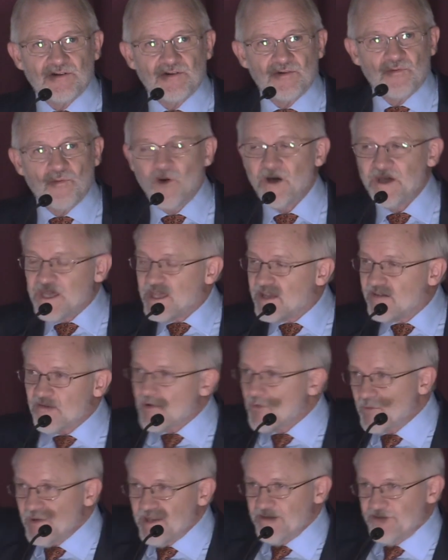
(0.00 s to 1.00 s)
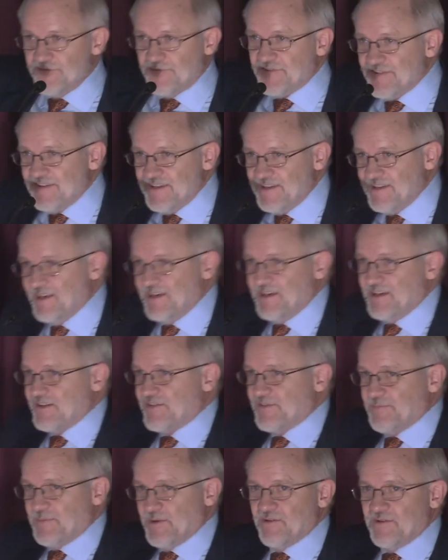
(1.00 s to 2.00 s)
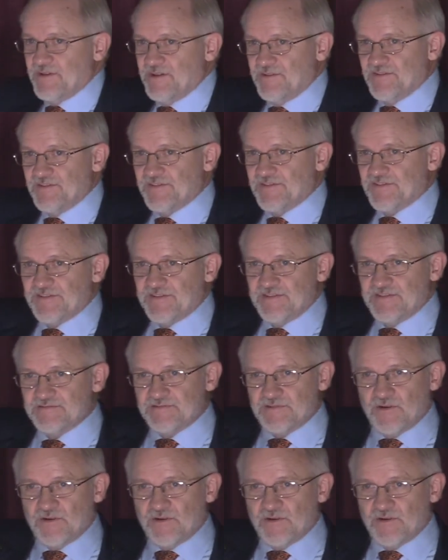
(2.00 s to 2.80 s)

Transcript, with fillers: whatever we've seen and experienced,